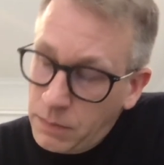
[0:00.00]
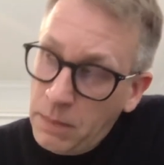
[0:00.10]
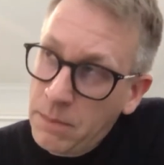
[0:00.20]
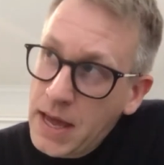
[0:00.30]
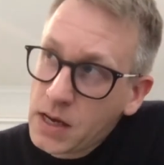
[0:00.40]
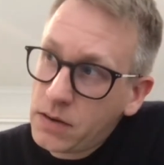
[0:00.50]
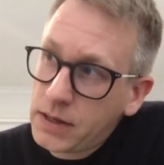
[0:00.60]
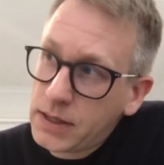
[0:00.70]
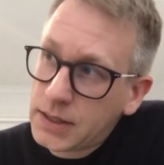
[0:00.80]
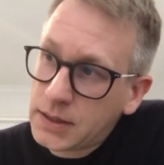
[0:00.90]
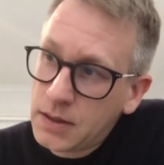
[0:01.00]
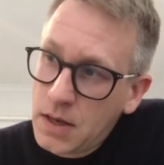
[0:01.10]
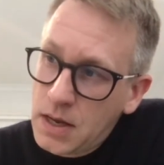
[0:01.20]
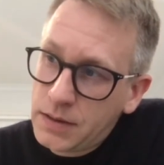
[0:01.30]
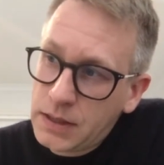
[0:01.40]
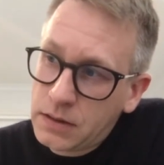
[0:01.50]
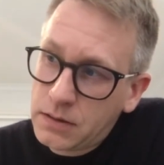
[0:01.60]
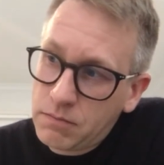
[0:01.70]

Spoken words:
But Maker is this